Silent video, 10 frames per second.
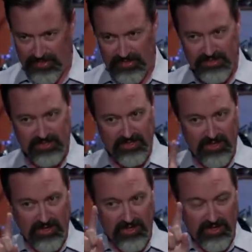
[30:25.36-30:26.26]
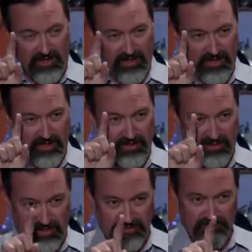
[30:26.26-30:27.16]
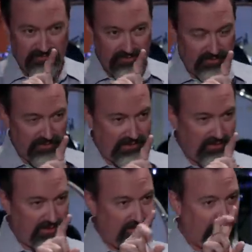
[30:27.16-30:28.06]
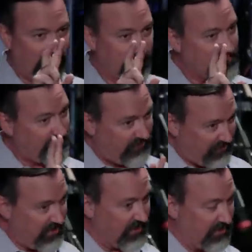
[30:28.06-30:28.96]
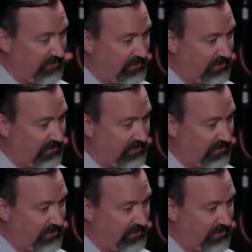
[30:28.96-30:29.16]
Is it love? or is it fear?